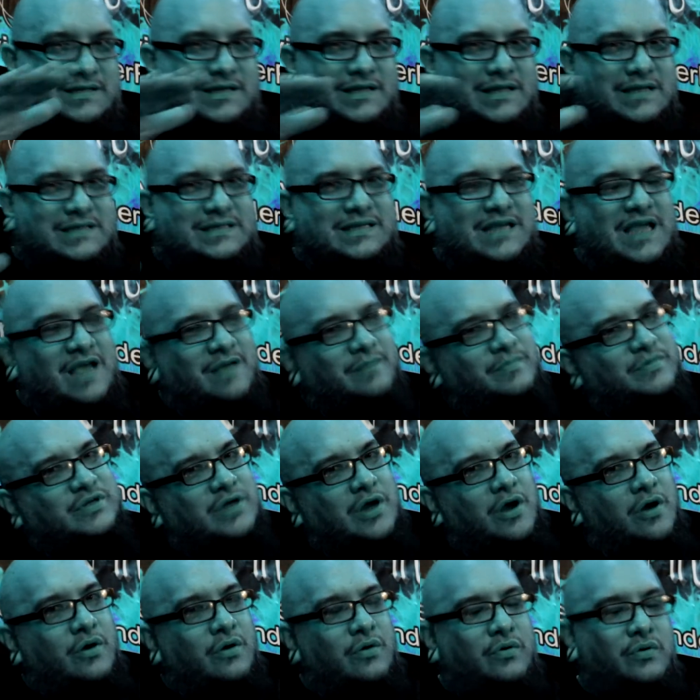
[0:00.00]
to the same
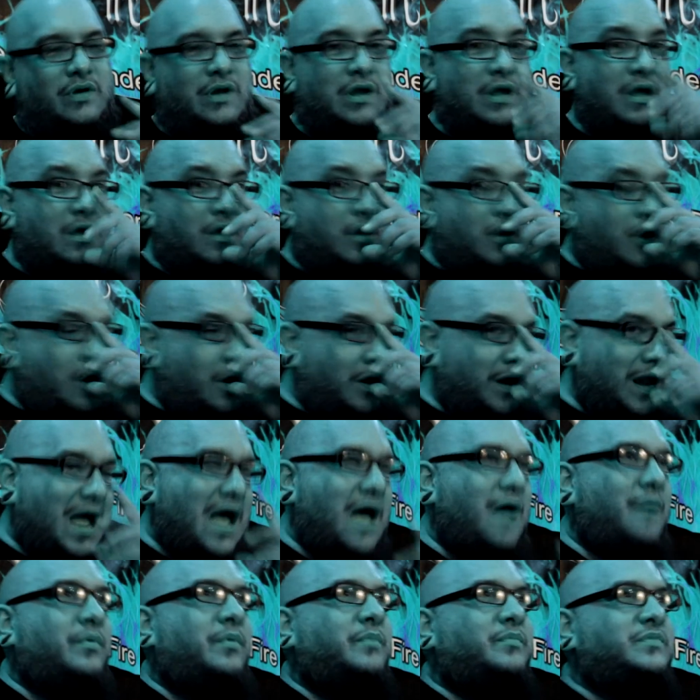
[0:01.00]
tone on
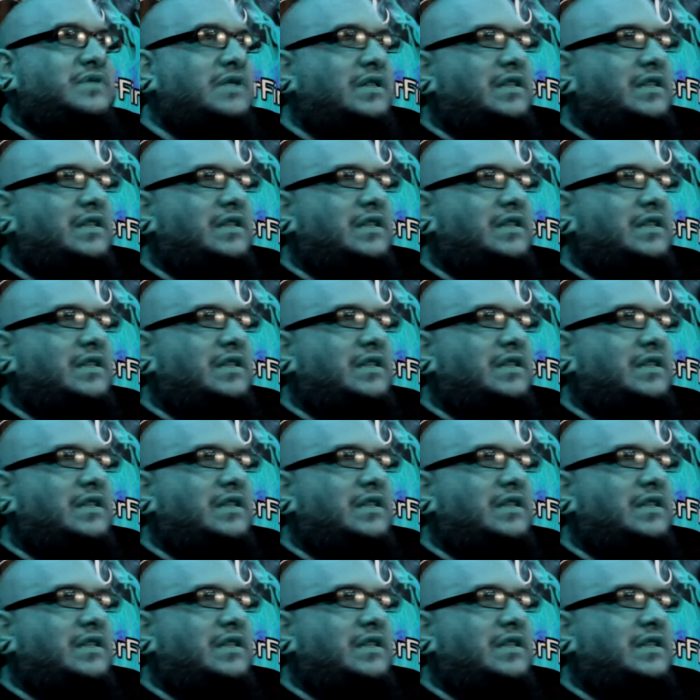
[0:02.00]
albums,